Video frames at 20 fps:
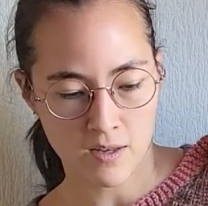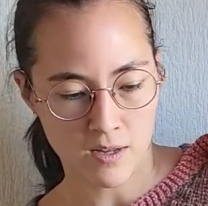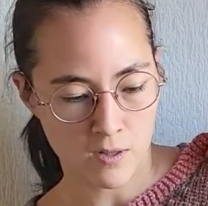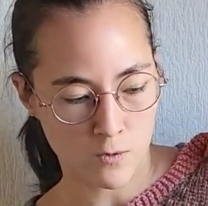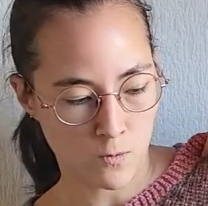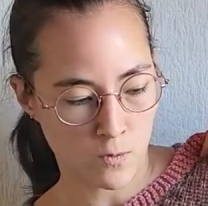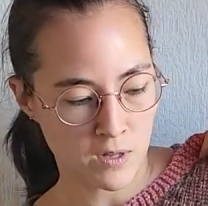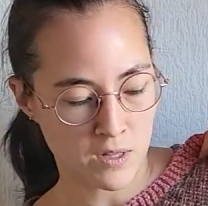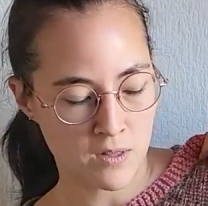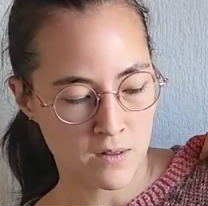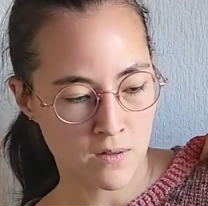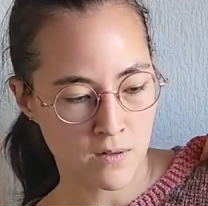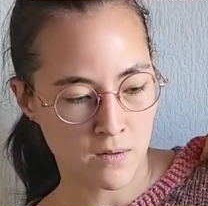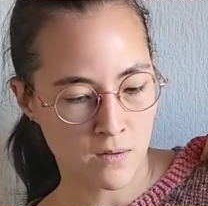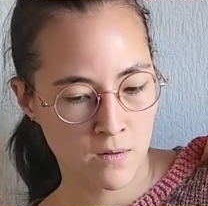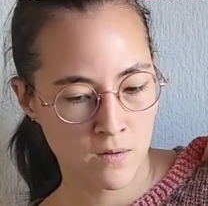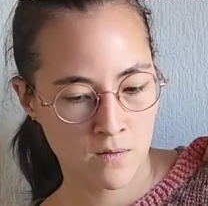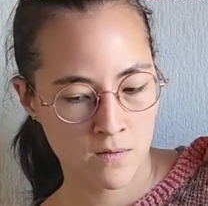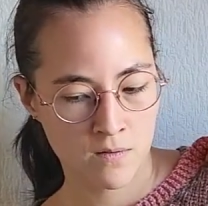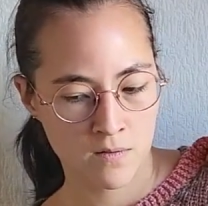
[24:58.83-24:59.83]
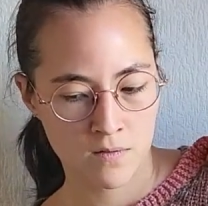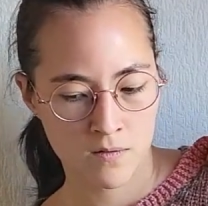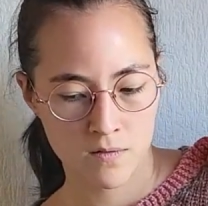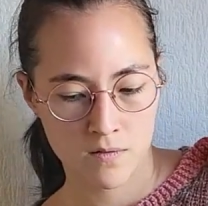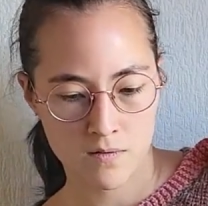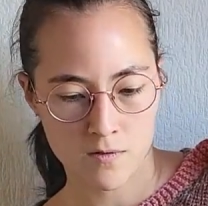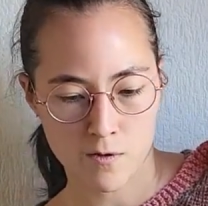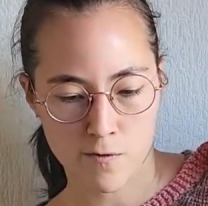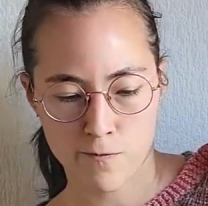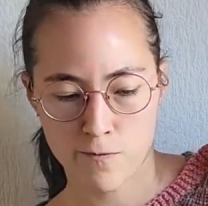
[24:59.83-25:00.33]
And when
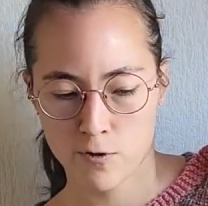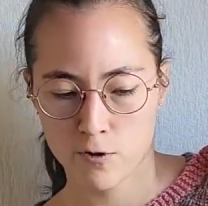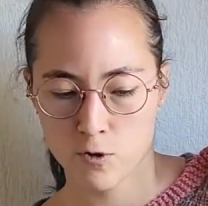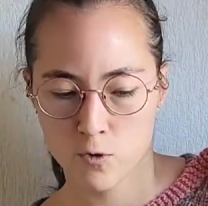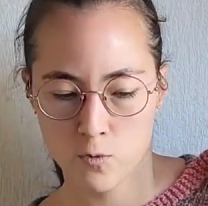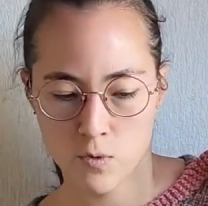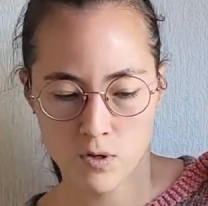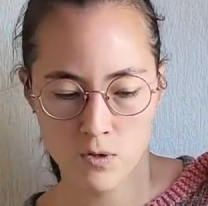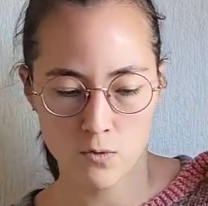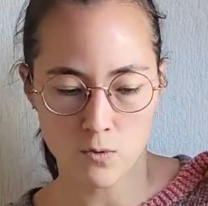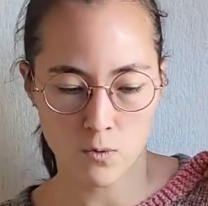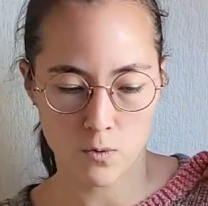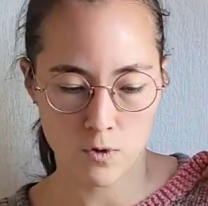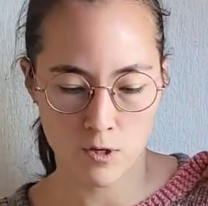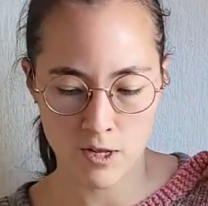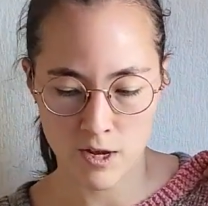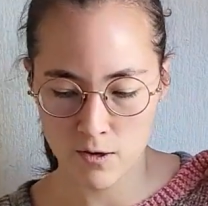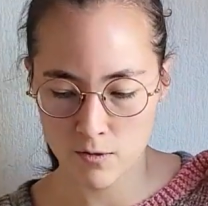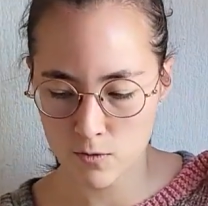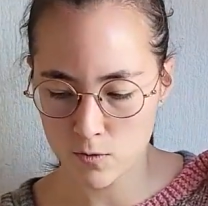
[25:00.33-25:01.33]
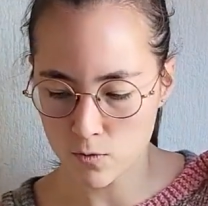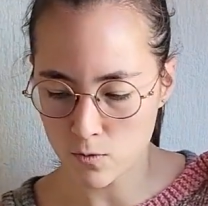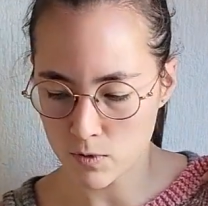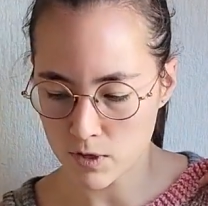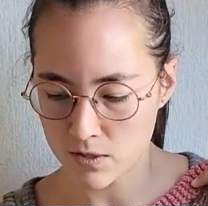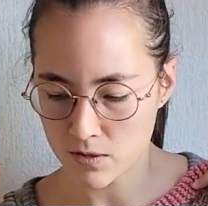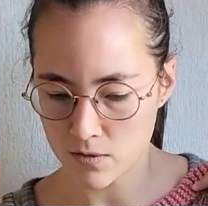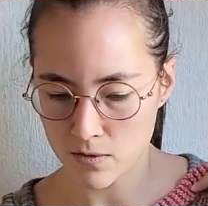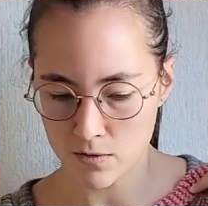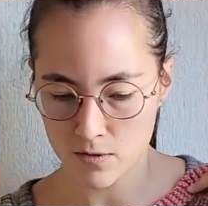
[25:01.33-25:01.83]
the first one to run out
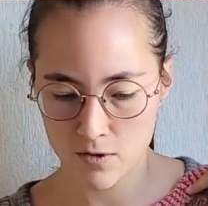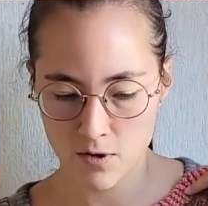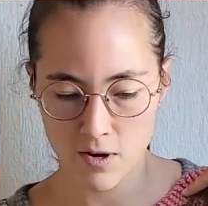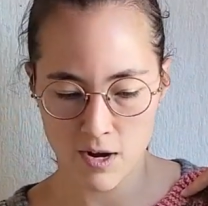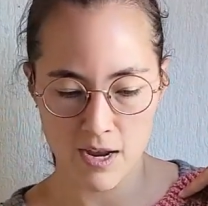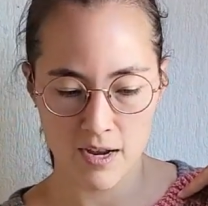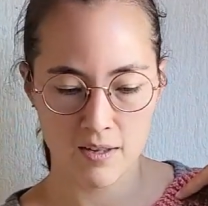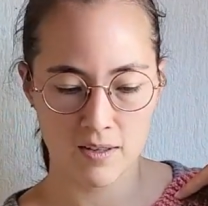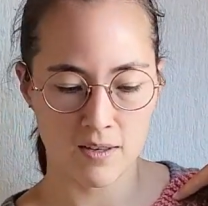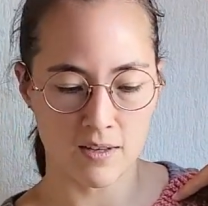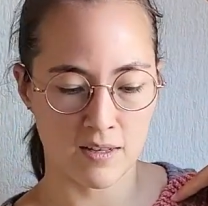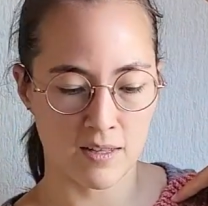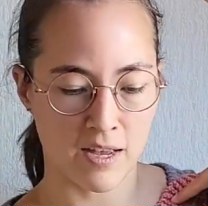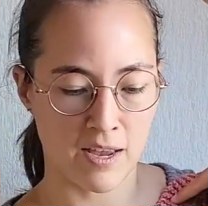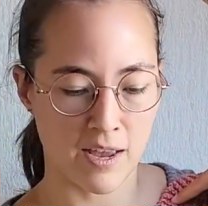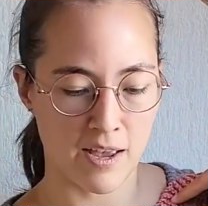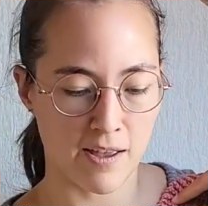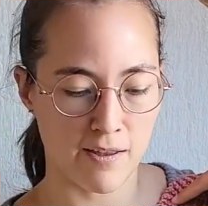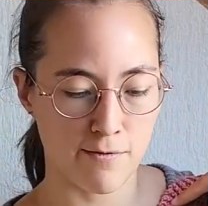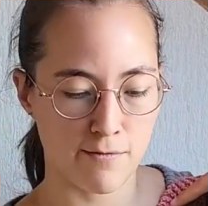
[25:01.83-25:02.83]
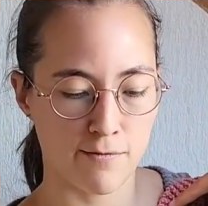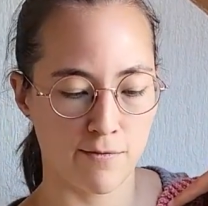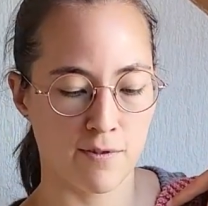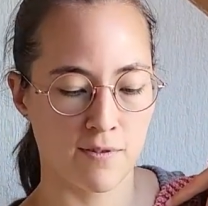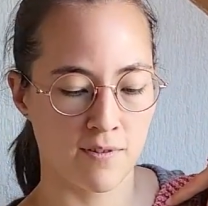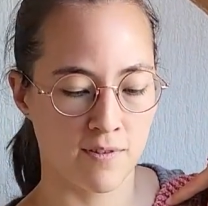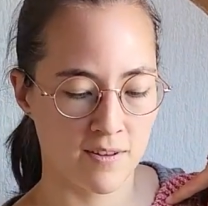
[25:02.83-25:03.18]
was the sock light, and I have